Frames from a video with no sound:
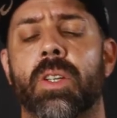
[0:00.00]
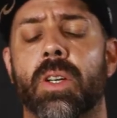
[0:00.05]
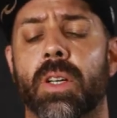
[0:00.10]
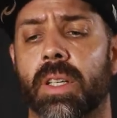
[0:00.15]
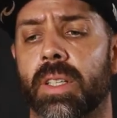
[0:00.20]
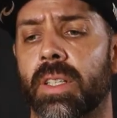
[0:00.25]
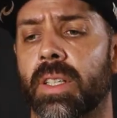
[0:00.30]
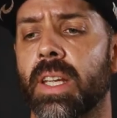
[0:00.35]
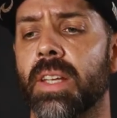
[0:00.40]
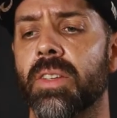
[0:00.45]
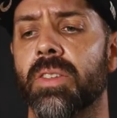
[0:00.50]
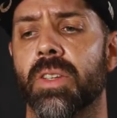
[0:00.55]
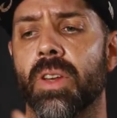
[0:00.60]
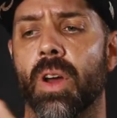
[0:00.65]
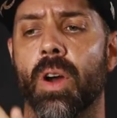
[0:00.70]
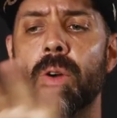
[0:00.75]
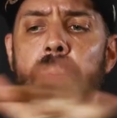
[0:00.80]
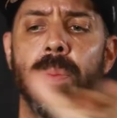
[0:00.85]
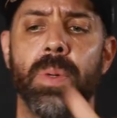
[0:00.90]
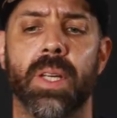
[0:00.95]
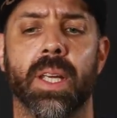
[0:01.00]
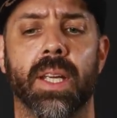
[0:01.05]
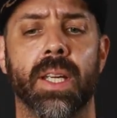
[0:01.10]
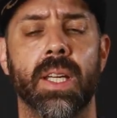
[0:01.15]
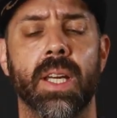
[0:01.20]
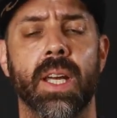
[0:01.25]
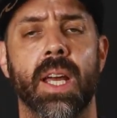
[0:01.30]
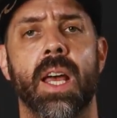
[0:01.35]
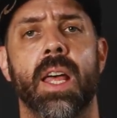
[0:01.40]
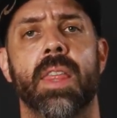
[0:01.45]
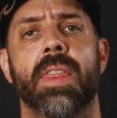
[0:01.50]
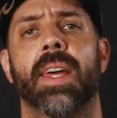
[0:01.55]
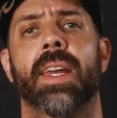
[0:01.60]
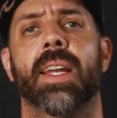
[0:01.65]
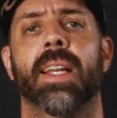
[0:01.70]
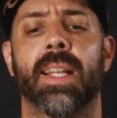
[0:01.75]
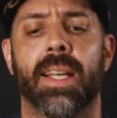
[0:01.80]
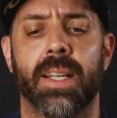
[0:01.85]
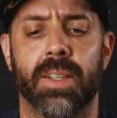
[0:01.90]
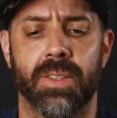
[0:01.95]
got a decent opening that
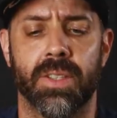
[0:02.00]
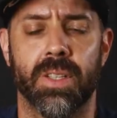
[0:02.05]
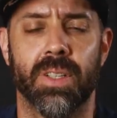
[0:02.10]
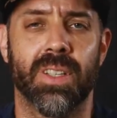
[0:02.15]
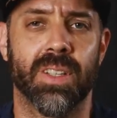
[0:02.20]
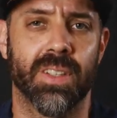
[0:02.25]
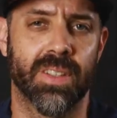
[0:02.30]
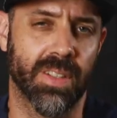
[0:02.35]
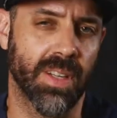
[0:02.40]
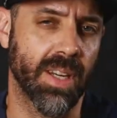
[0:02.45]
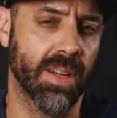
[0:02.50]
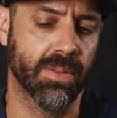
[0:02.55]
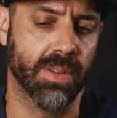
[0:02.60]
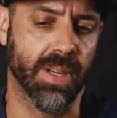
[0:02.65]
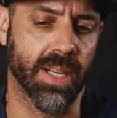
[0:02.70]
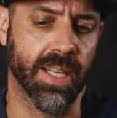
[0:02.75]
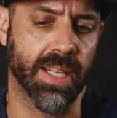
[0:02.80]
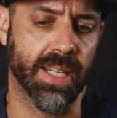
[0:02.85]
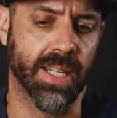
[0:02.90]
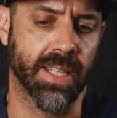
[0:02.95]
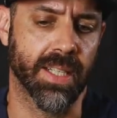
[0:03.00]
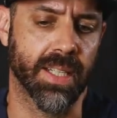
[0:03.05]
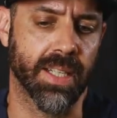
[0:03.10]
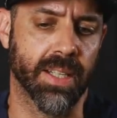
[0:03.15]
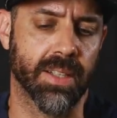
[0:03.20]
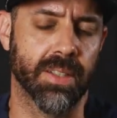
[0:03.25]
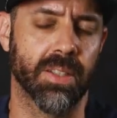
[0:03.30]
allows you to see really clearly.